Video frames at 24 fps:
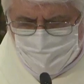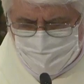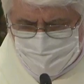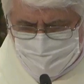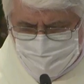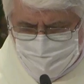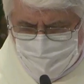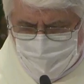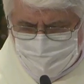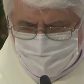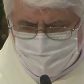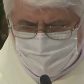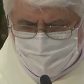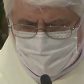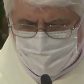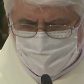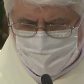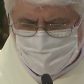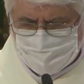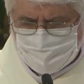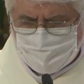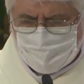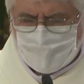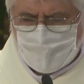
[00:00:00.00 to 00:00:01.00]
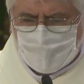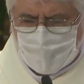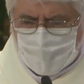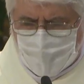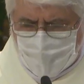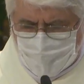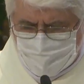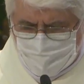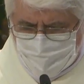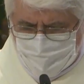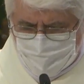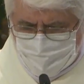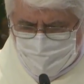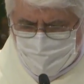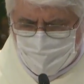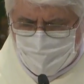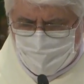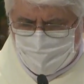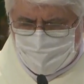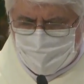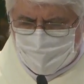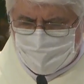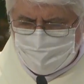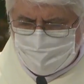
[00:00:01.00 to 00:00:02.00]
brothers, our
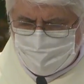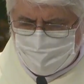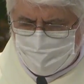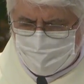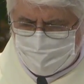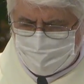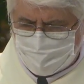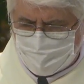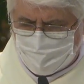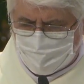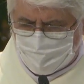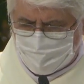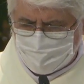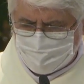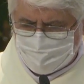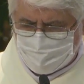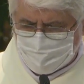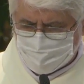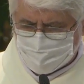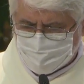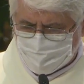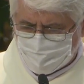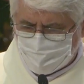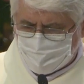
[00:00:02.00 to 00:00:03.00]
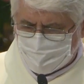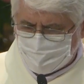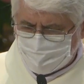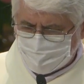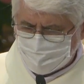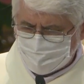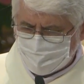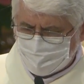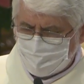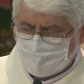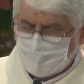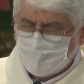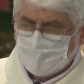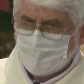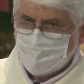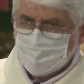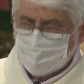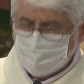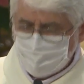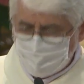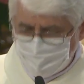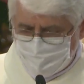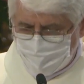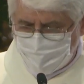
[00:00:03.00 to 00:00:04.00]
companion on the road
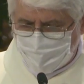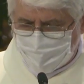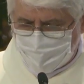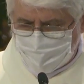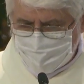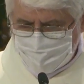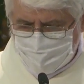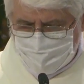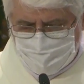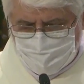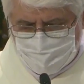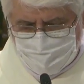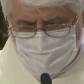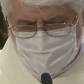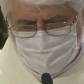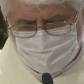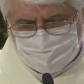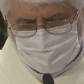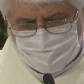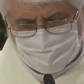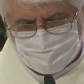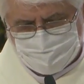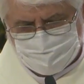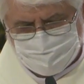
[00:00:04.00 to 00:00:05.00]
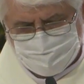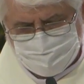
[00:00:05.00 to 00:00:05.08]
to God's kingdom.